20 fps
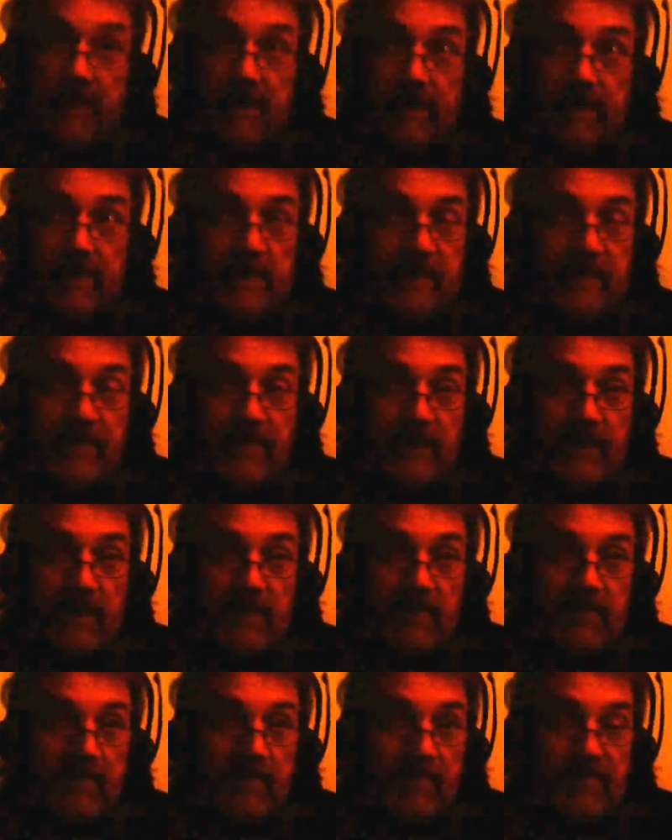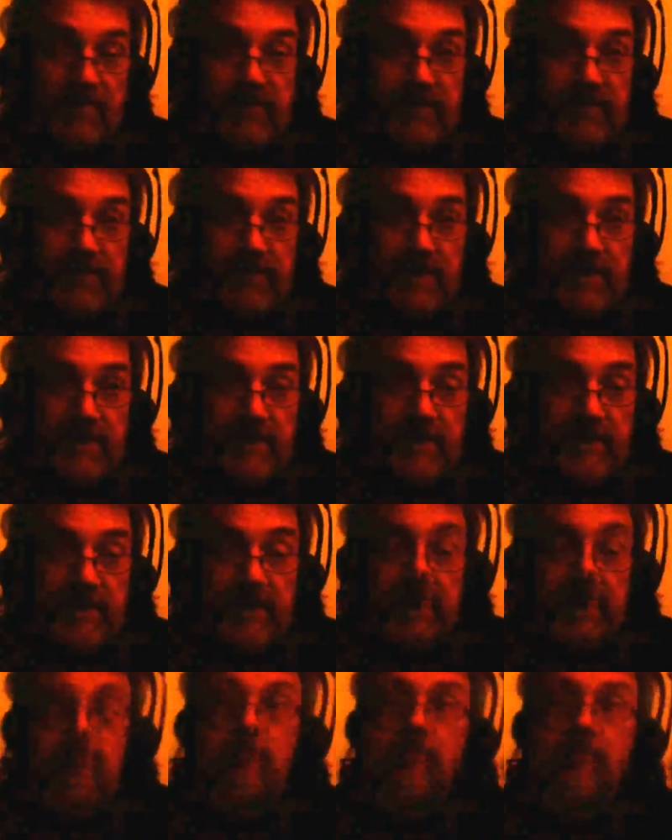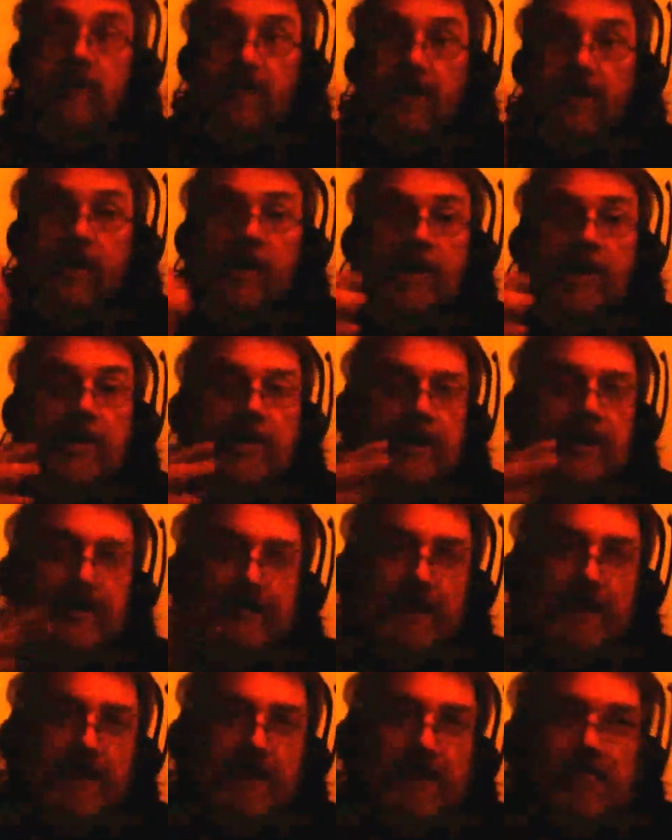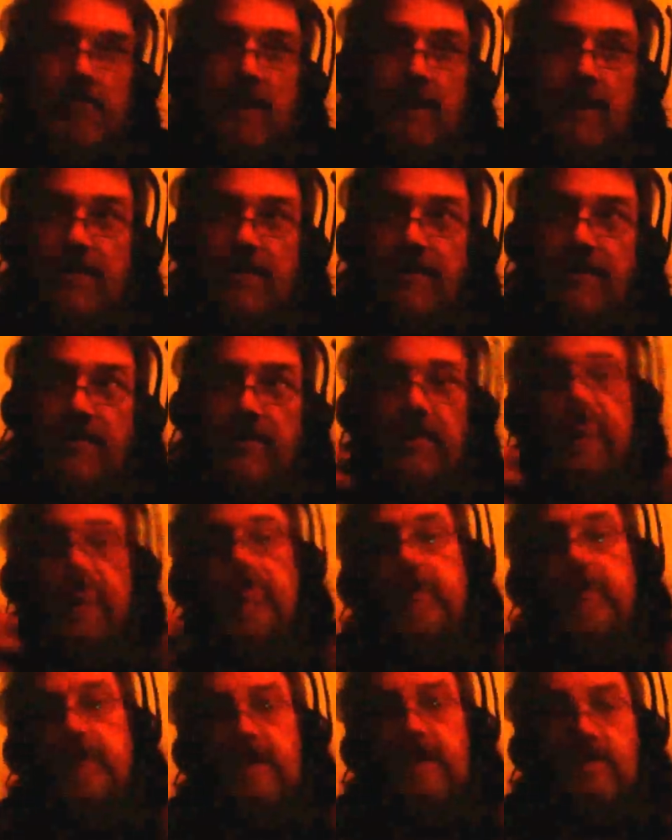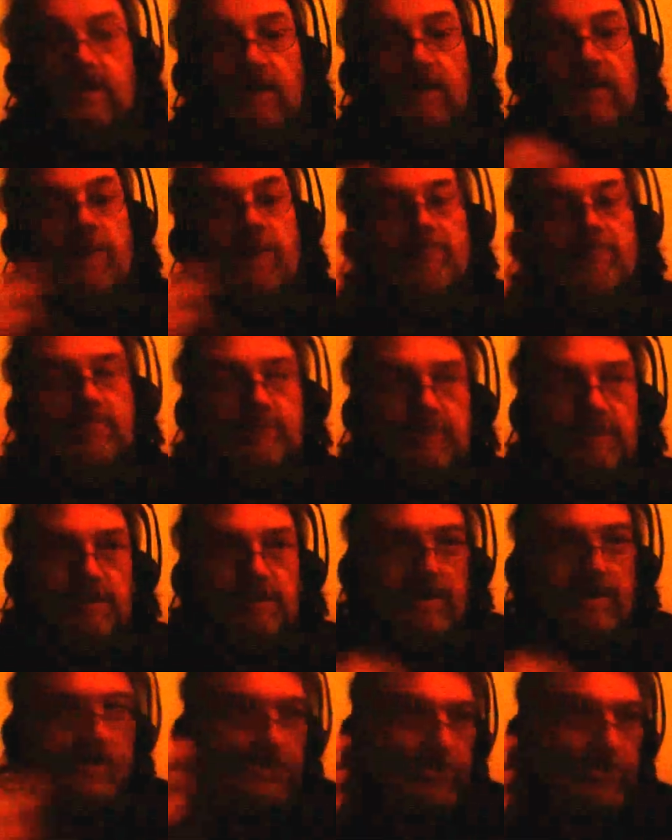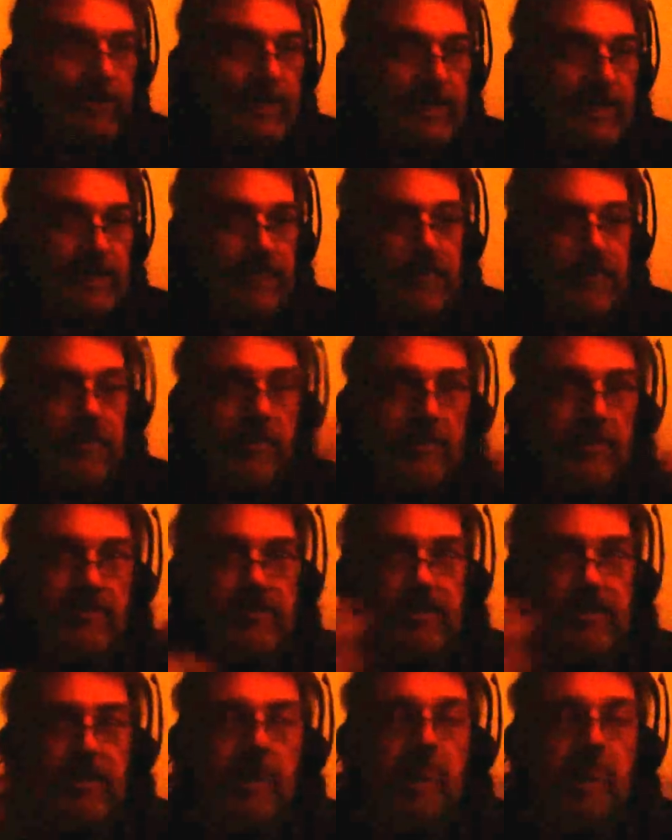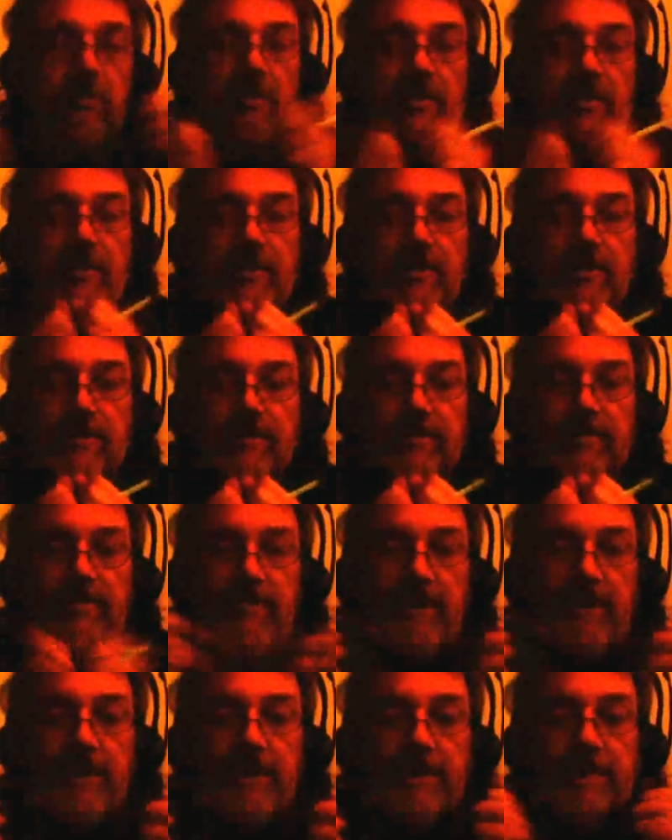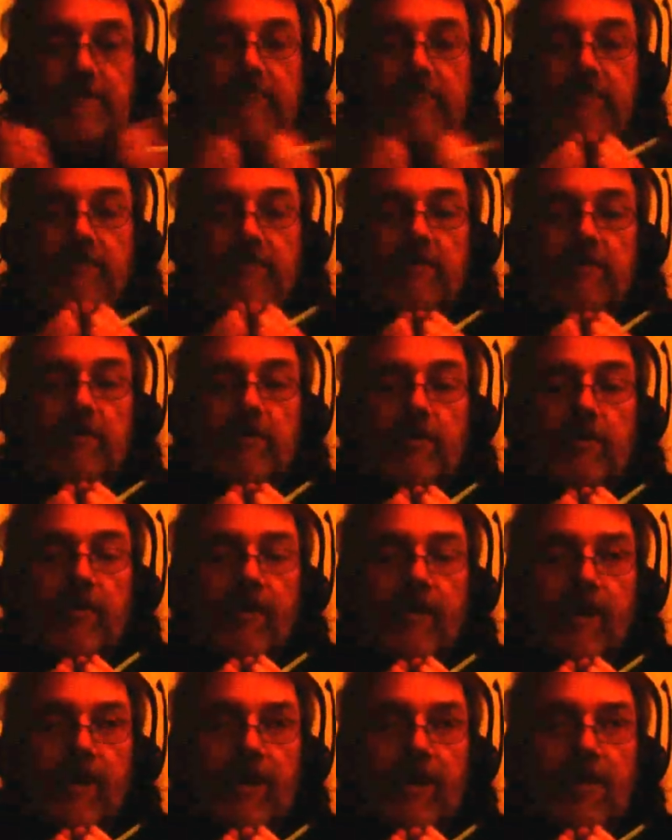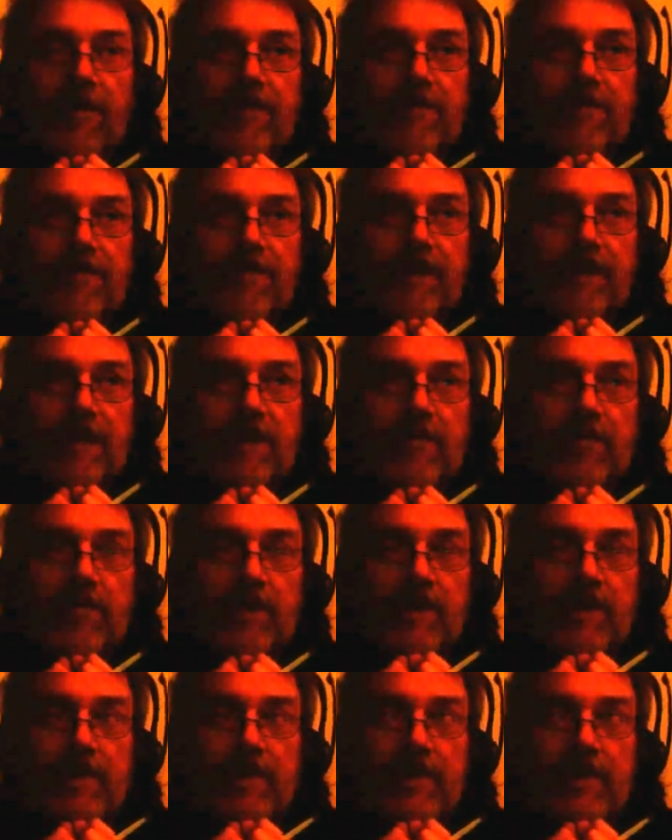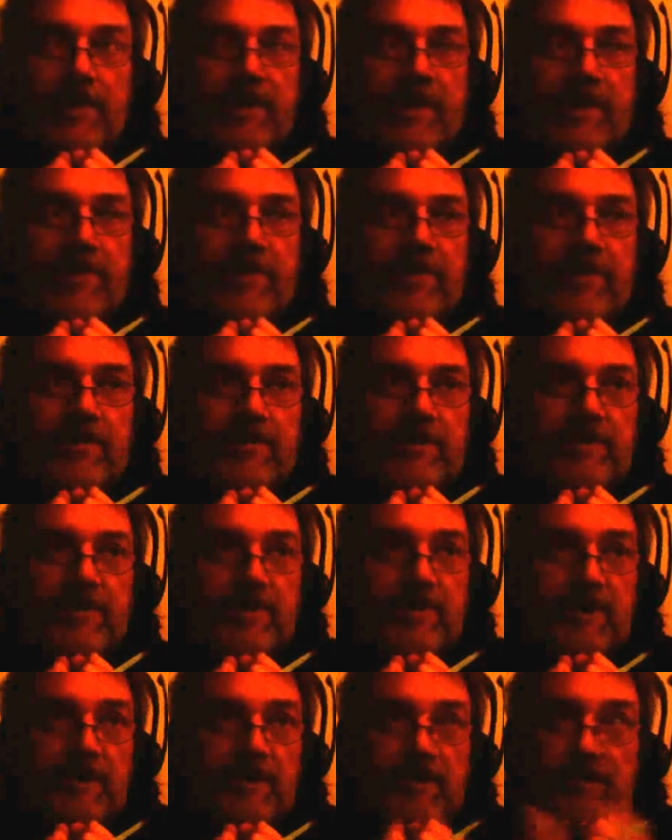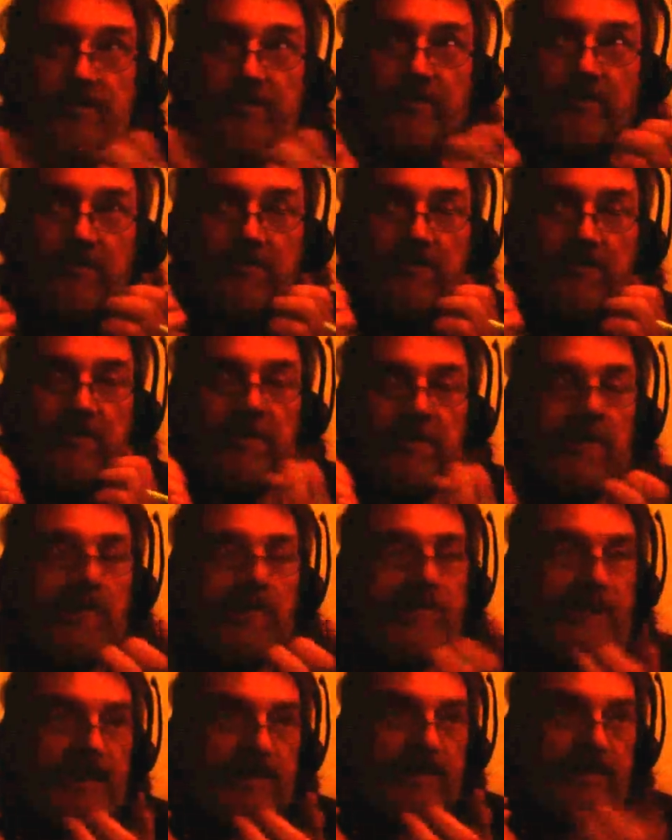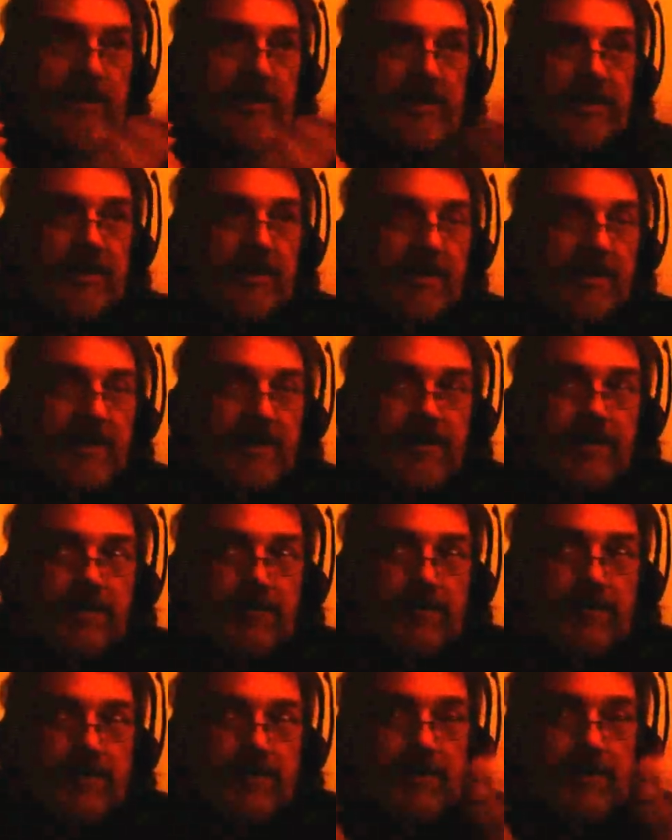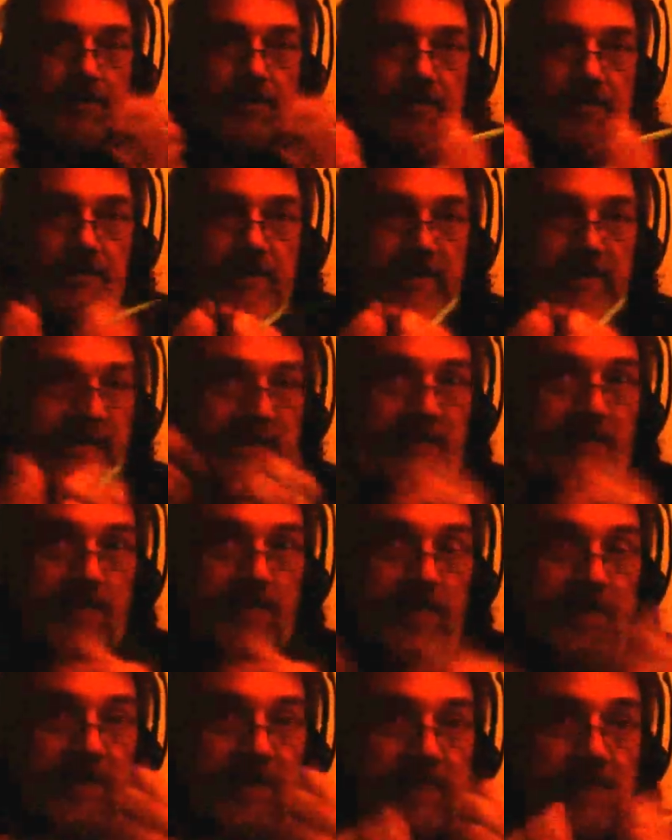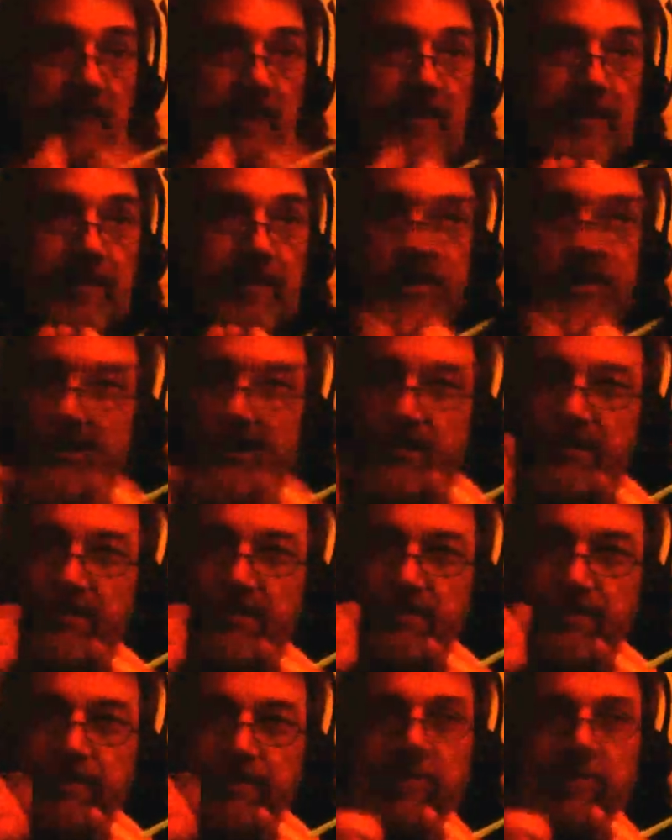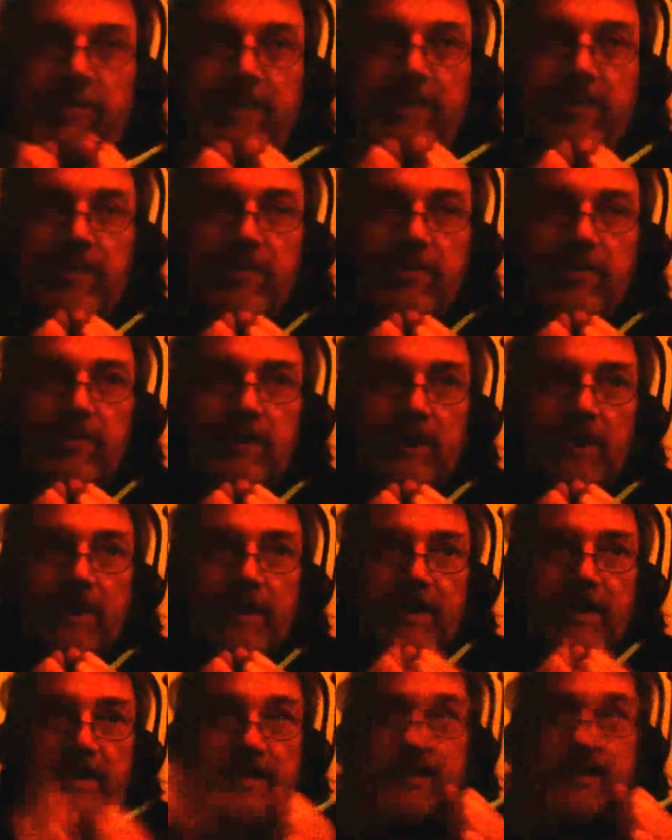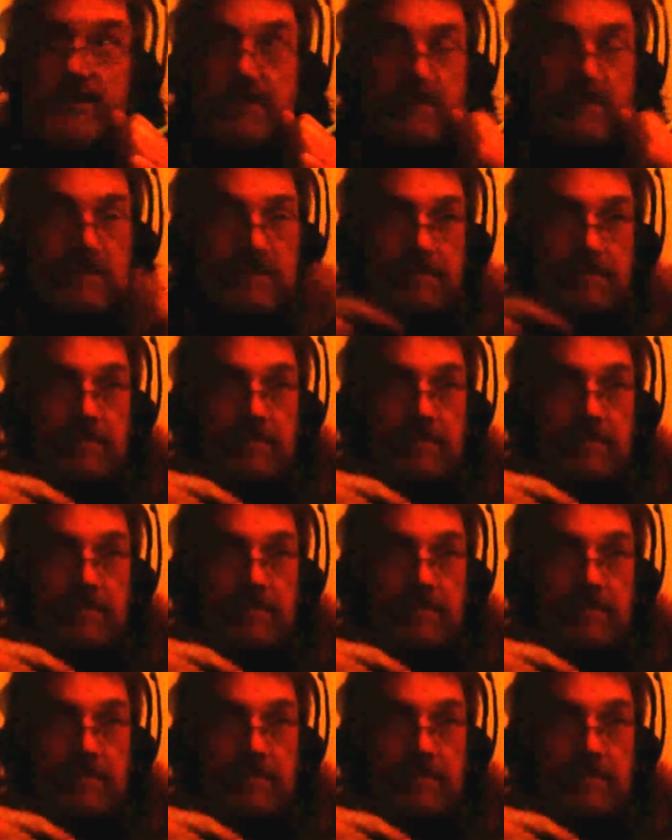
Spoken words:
he was there for like 3 months in total. And after like a month, and he'd become like not entrenched, but he'd become like familiar to them all. One night they were doing some kind of I don't know, celebration, I guess, or ritual, which they did once a month, which is probably likely because of the